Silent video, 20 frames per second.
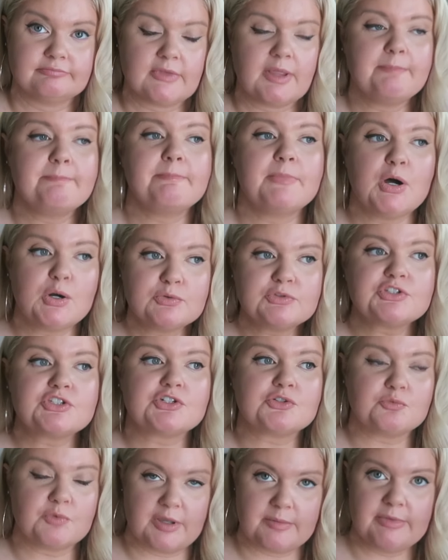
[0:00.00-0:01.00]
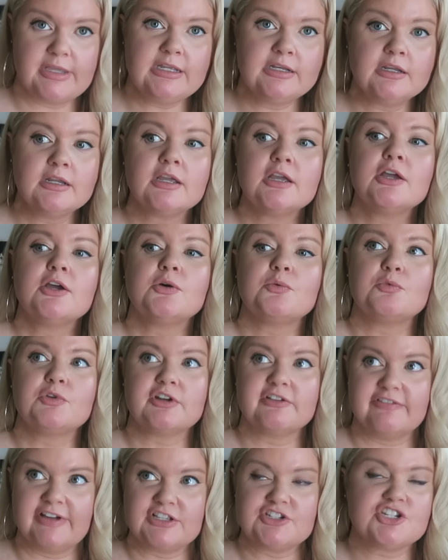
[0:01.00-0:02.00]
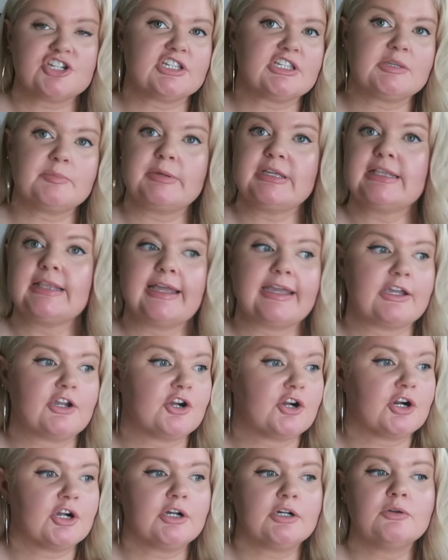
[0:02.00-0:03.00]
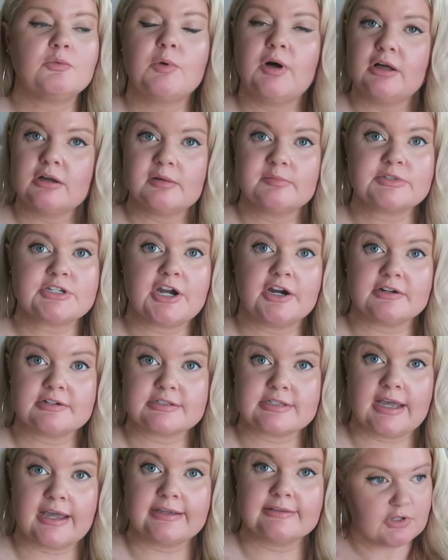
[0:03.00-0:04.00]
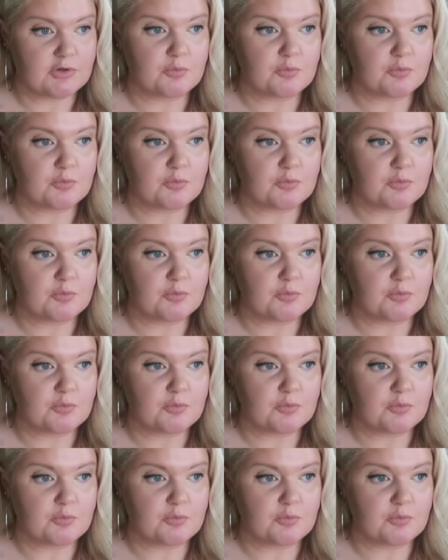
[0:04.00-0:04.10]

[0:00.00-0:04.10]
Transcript: Most women would eventually be like, girl, welcome to our side.